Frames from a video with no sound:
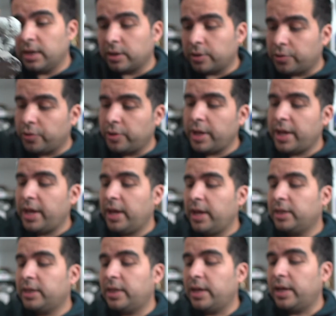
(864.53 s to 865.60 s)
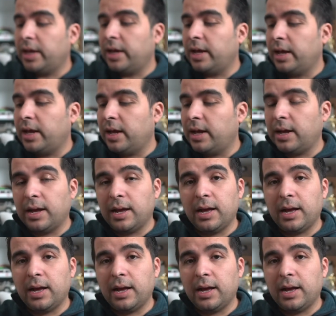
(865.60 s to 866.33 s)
create a